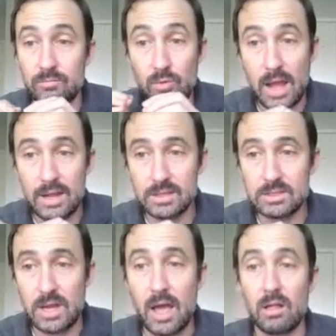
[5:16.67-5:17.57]
writing
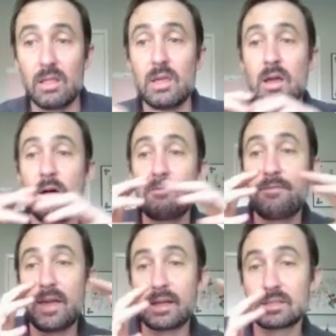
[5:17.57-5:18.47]
style
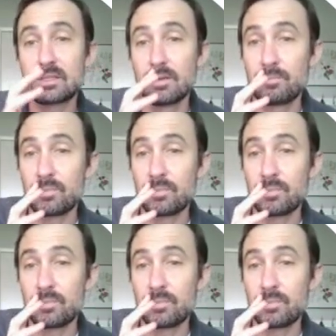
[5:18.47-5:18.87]
affects